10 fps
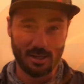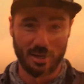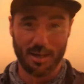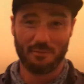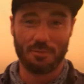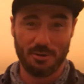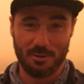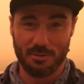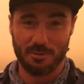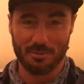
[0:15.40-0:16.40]
in the
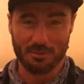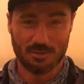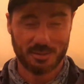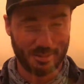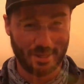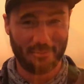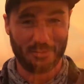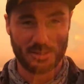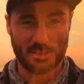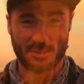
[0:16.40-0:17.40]
afternoon in San
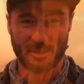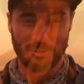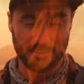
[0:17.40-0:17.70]
Francisco.